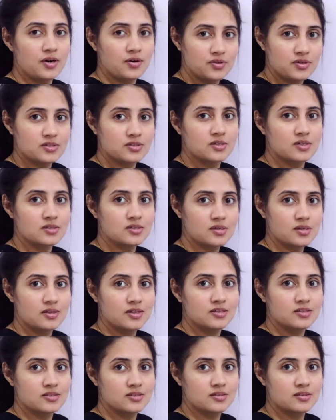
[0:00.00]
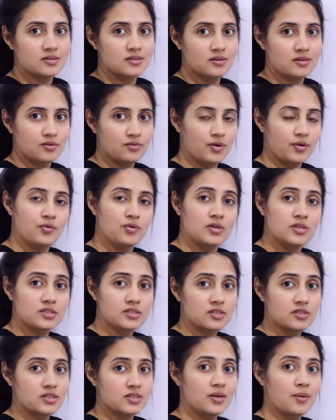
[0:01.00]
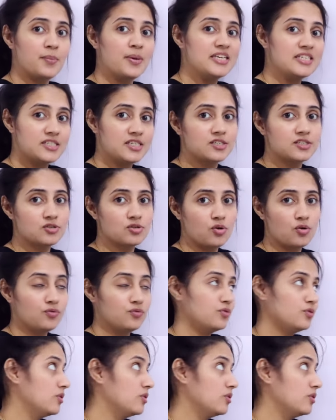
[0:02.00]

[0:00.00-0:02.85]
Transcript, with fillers: we have discussed this when we were discussing the basics of